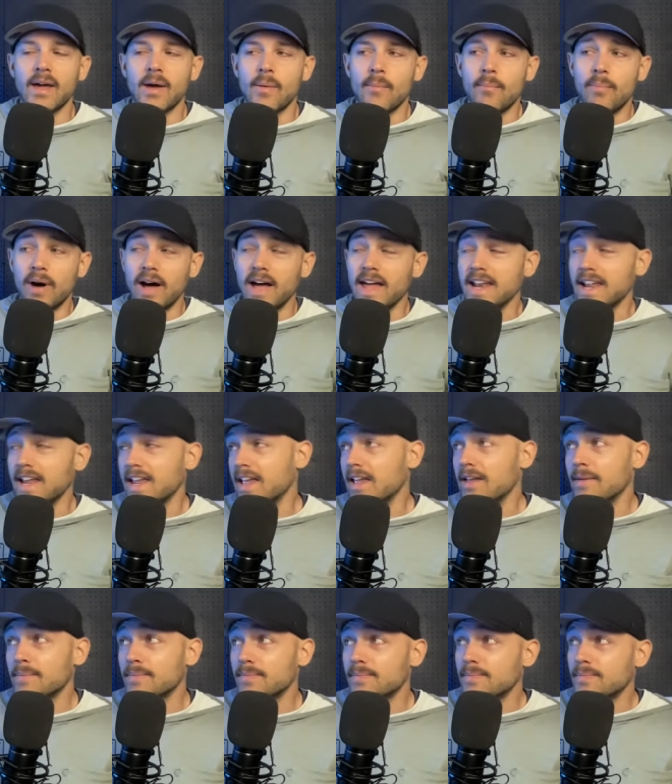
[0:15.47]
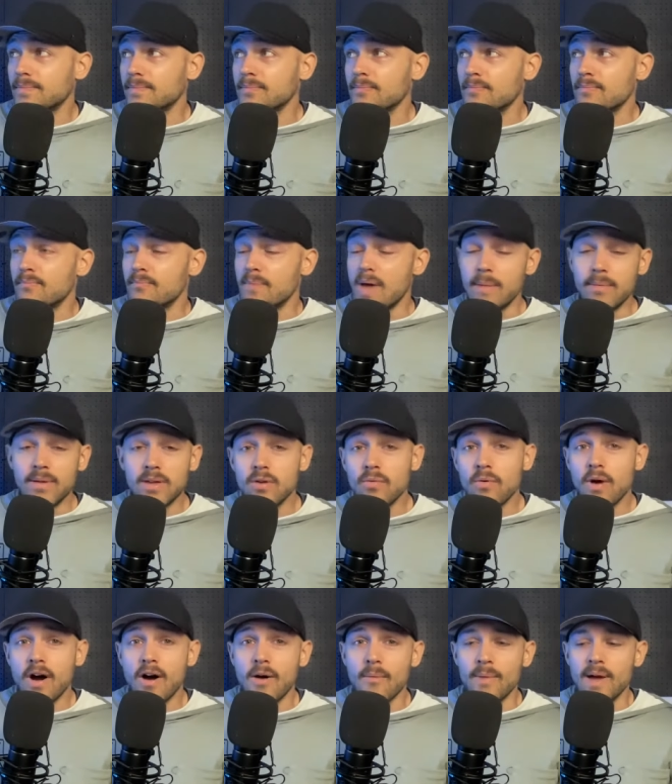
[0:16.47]
But maybe you
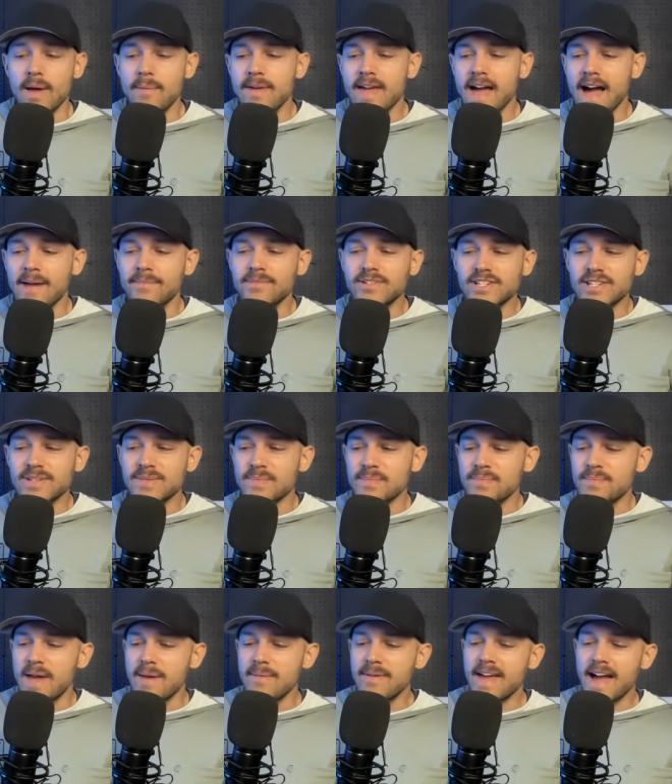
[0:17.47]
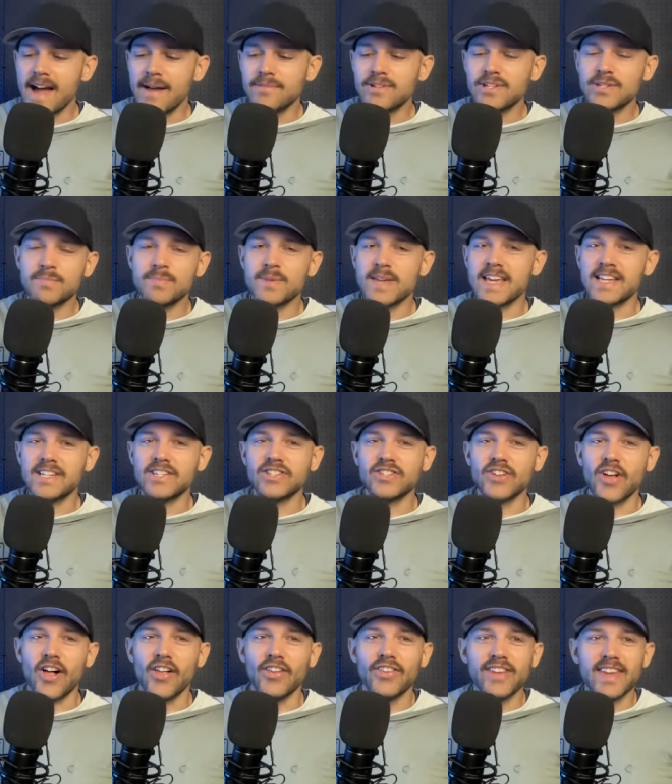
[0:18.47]
won't. Maybe I'm just maybe I'm just being
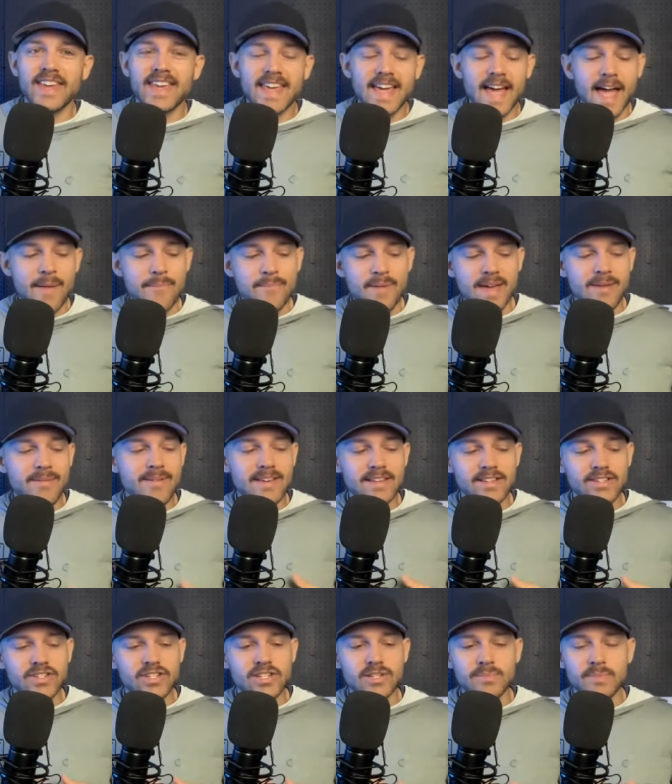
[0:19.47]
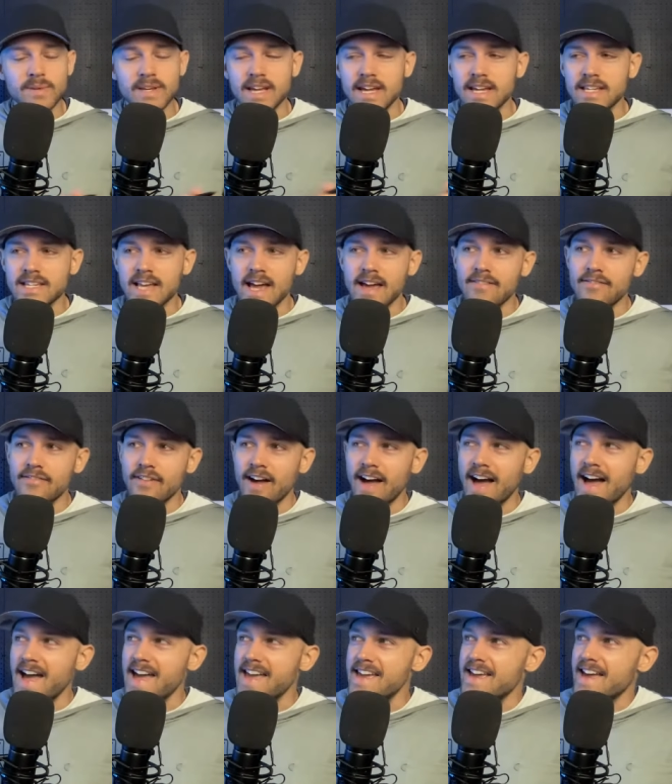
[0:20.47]
salty, and maybe it's just because I've
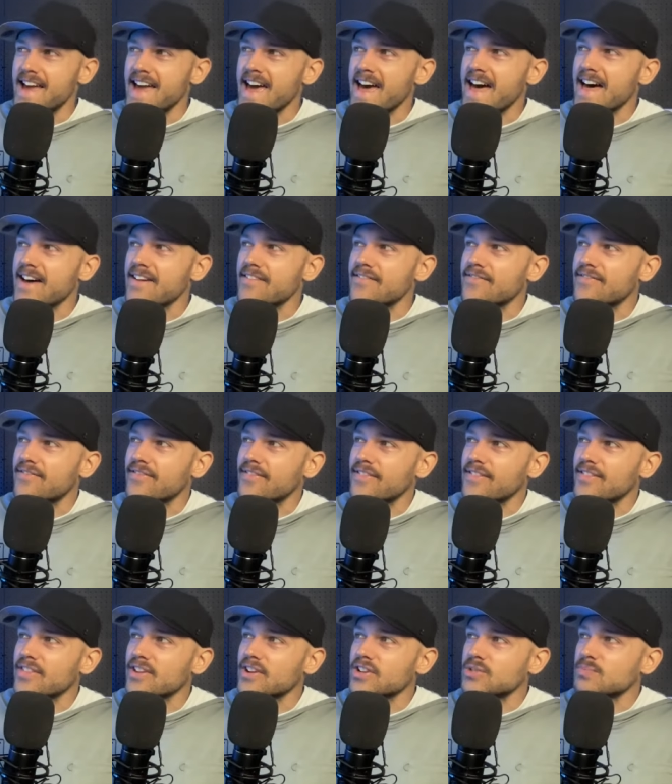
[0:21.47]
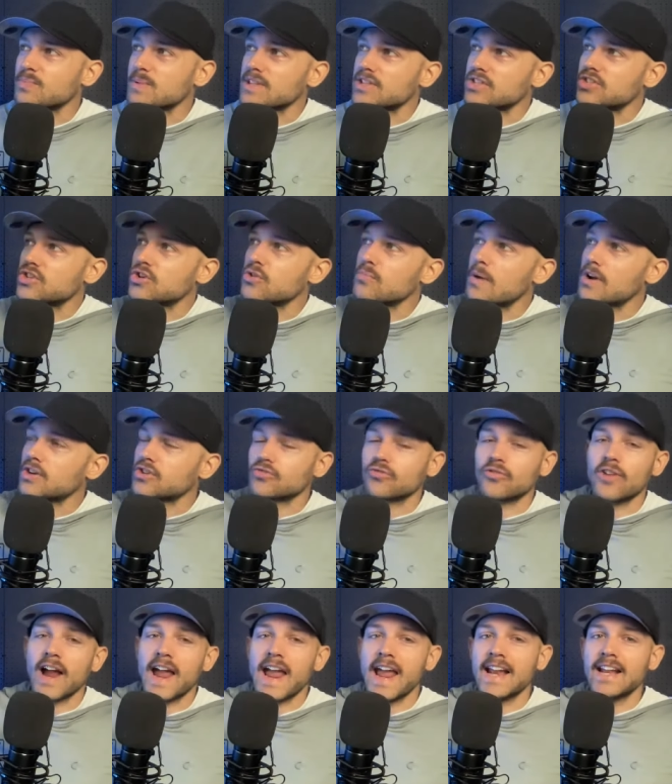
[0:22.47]
I have there's been too much
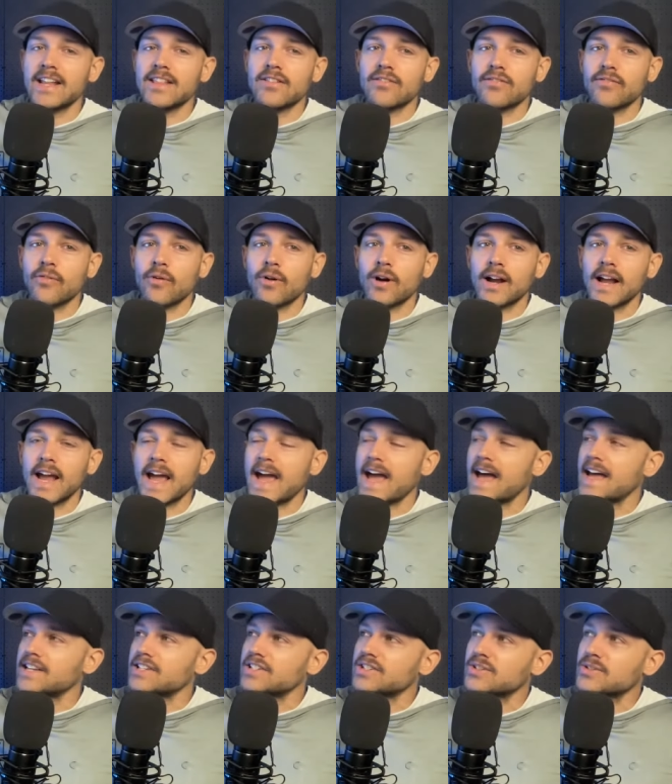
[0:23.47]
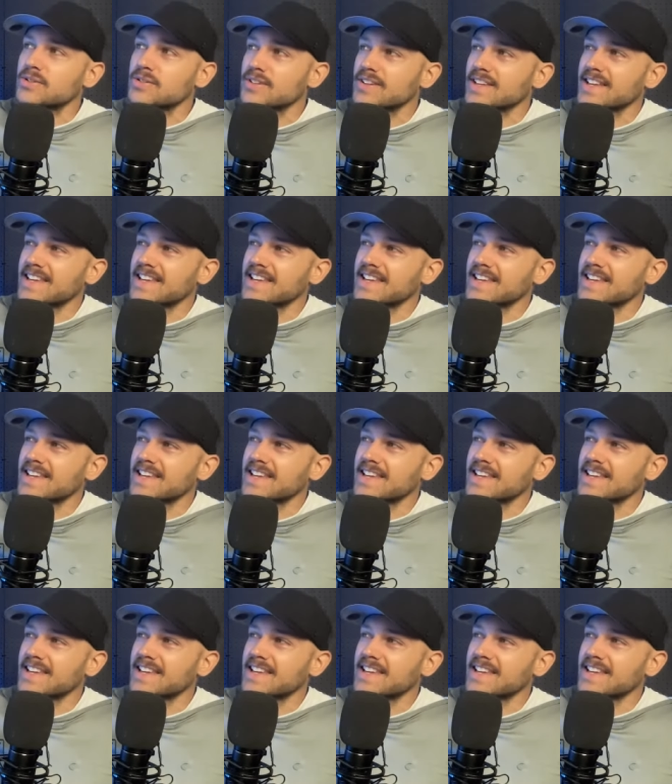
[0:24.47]
rain in the forecast.